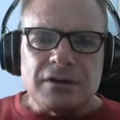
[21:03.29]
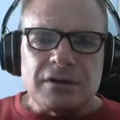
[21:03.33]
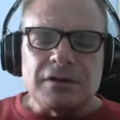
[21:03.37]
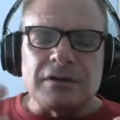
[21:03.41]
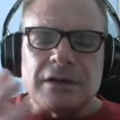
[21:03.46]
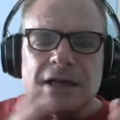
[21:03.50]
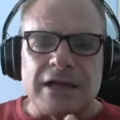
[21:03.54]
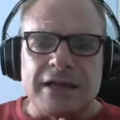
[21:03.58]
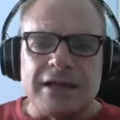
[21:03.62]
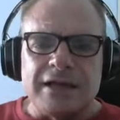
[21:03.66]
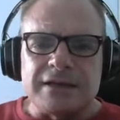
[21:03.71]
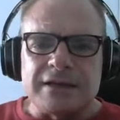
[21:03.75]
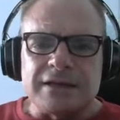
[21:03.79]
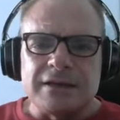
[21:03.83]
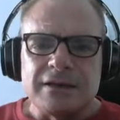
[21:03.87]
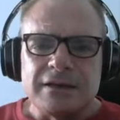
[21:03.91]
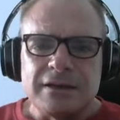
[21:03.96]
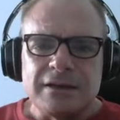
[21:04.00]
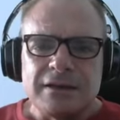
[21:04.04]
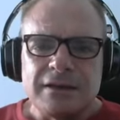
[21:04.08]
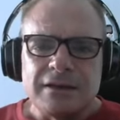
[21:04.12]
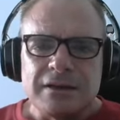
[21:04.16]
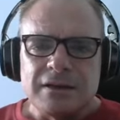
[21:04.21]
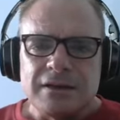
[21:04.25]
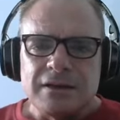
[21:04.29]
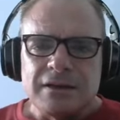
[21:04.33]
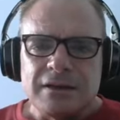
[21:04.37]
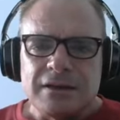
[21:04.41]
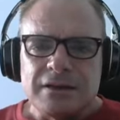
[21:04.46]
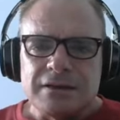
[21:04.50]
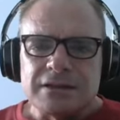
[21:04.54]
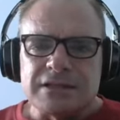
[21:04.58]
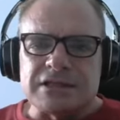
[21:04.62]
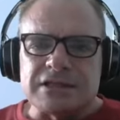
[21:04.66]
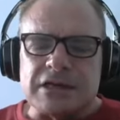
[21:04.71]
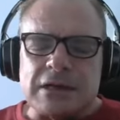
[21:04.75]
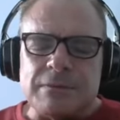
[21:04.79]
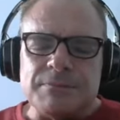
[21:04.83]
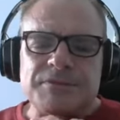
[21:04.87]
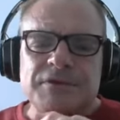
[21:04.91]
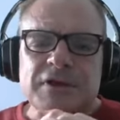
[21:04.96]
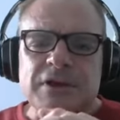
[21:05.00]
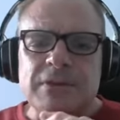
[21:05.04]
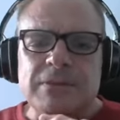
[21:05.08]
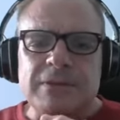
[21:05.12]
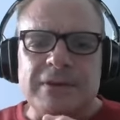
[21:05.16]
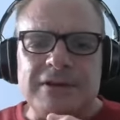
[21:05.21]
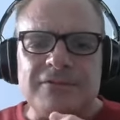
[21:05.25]
like
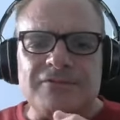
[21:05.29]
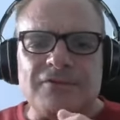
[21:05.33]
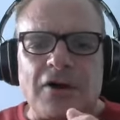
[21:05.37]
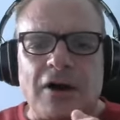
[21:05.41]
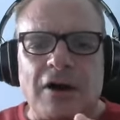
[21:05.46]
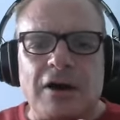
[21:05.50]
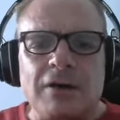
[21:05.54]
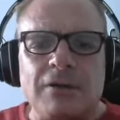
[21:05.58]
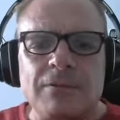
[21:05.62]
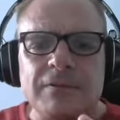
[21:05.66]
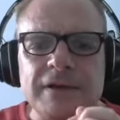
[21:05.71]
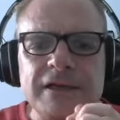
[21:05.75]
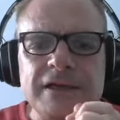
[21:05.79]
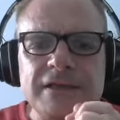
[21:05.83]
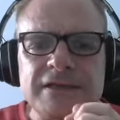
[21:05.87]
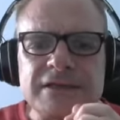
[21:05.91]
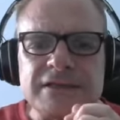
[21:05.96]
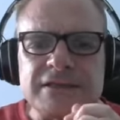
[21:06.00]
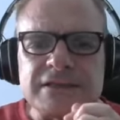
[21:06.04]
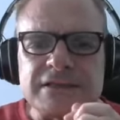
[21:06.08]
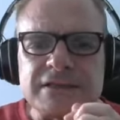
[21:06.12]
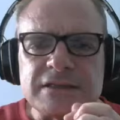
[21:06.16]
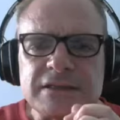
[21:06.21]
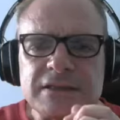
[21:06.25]
something we've always